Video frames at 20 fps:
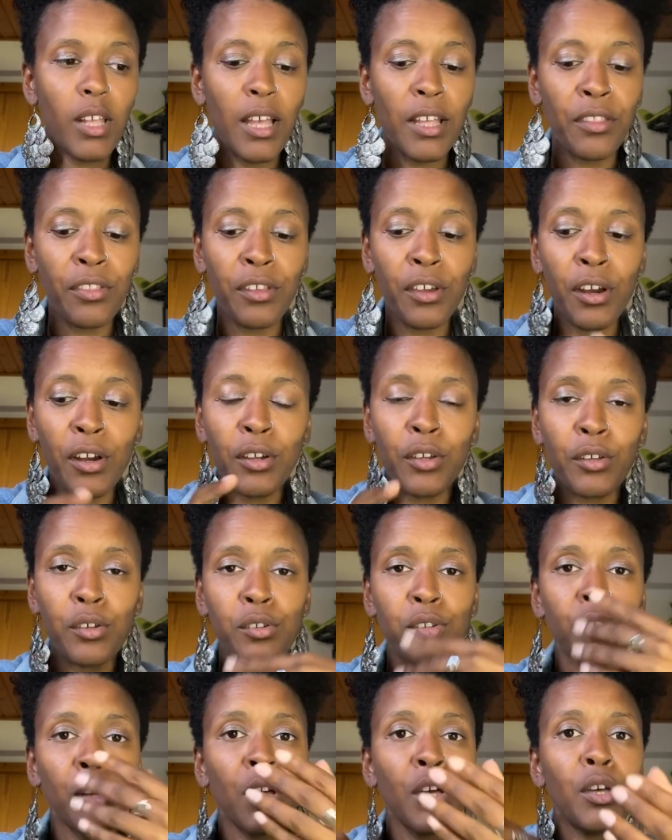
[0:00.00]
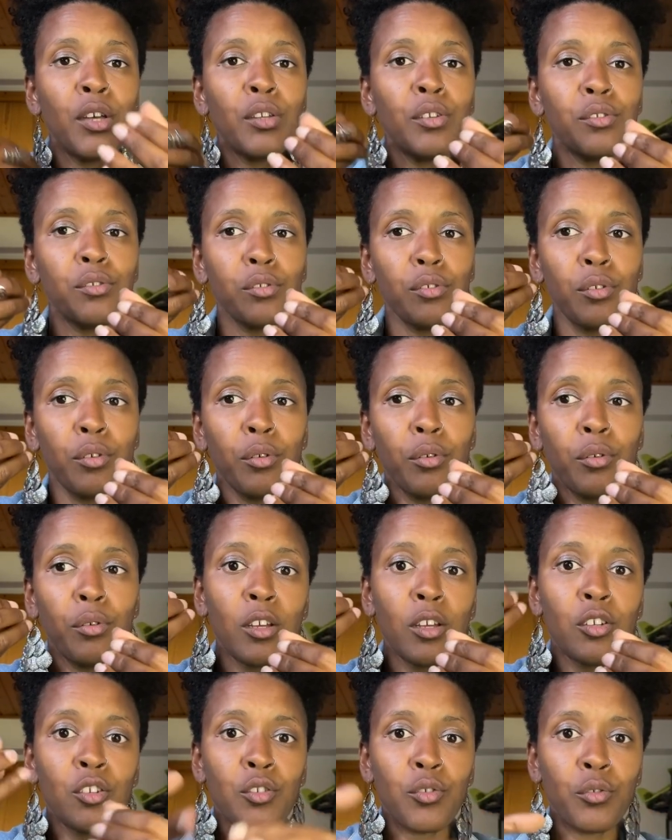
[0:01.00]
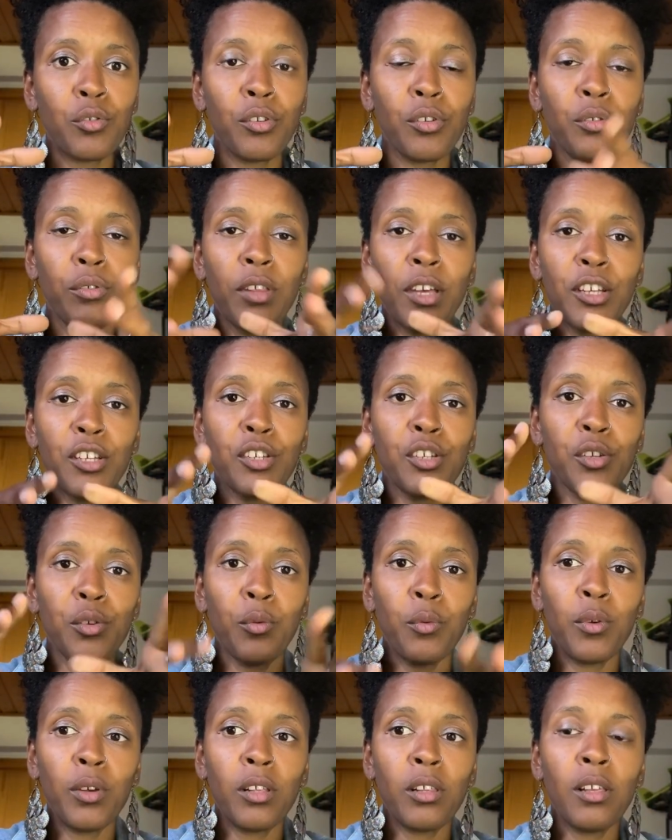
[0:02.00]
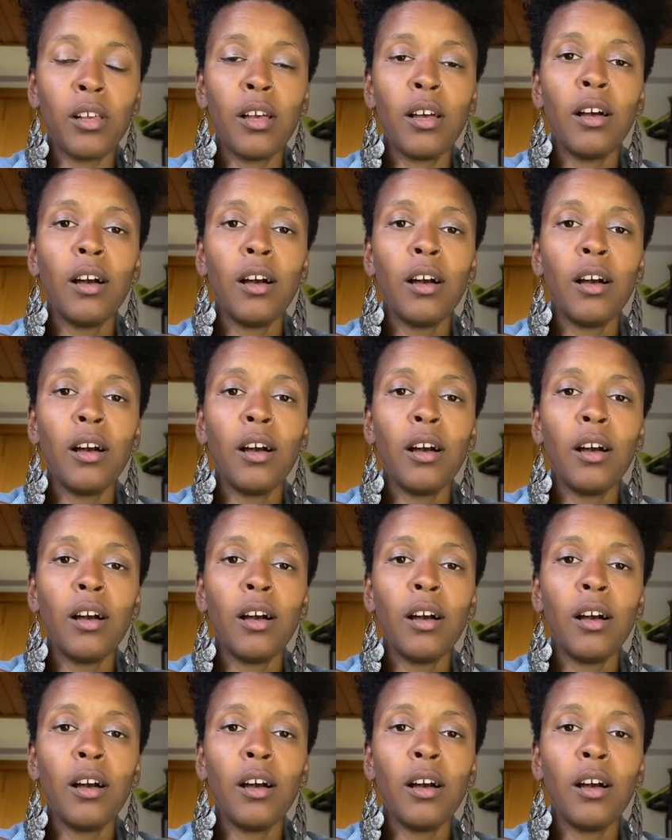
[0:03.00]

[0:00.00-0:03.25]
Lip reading: They are good to assure you that you will